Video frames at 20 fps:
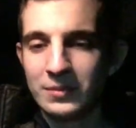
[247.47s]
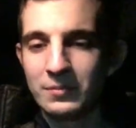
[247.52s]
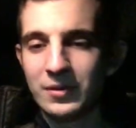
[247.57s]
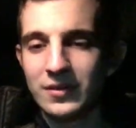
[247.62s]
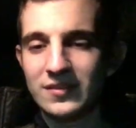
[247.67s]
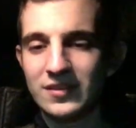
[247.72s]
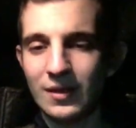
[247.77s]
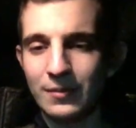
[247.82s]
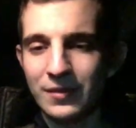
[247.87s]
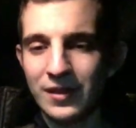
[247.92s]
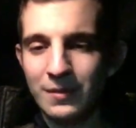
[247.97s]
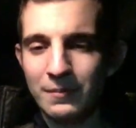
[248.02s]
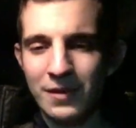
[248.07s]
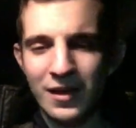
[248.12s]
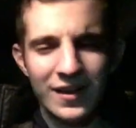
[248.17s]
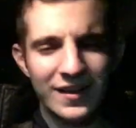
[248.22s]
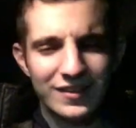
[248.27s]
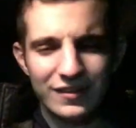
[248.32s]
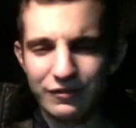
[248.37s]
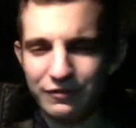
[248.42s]
But something
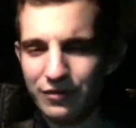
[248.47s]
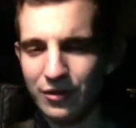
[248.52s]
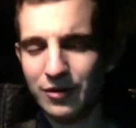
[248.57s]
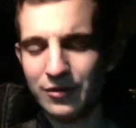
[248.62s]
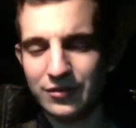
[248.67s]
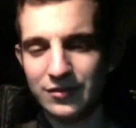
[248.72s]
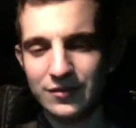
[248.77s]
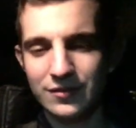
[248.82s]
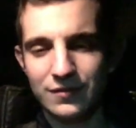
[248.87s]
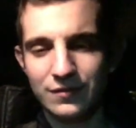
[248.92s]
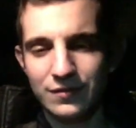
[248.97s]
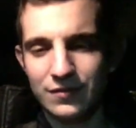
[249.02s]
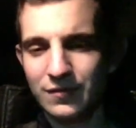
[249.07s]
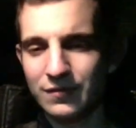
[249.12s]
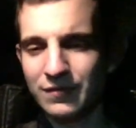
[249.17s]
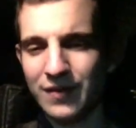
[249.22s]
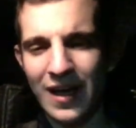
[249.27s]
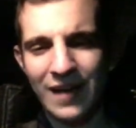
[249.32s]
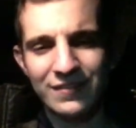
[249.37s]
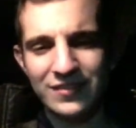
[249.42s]
about like the first
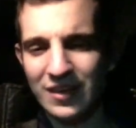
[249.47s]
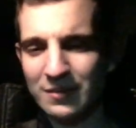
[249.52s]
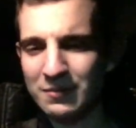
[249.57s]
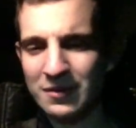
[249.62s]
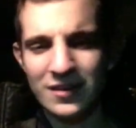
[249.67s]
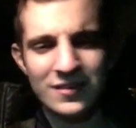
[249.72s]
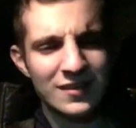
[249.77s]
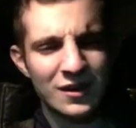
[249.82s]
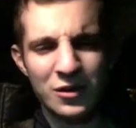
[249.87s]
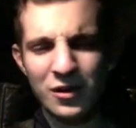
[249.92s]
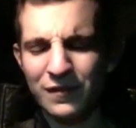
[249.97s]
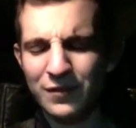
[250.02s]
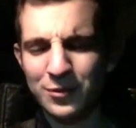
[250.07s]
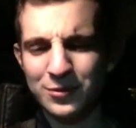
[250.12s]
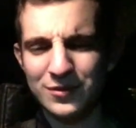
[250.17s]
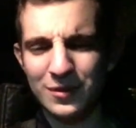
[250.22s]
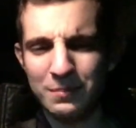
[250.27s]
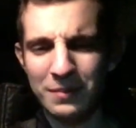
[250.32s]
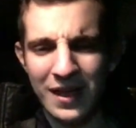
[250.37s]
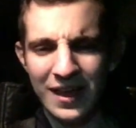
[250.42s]
5-10 minutes, I don't know if it
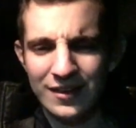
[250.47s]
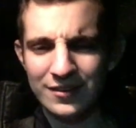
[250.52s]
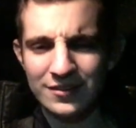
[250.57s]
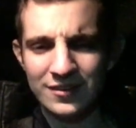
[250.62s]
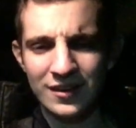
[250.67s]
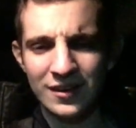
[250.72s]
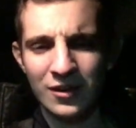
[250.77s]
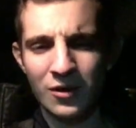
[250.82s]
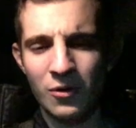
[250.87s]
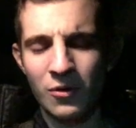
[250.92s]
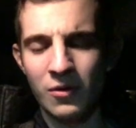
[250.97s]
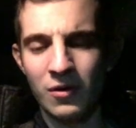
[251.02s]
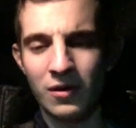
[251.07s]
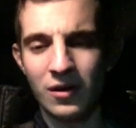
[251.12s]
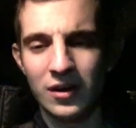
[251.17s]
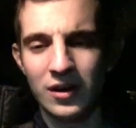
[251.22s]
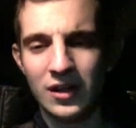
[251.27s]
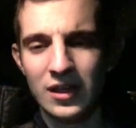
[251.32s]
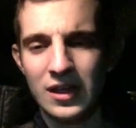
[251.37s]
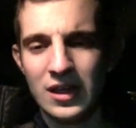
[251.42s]
was the pacing
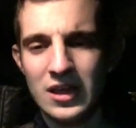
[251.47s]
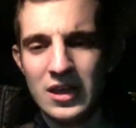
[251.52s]
or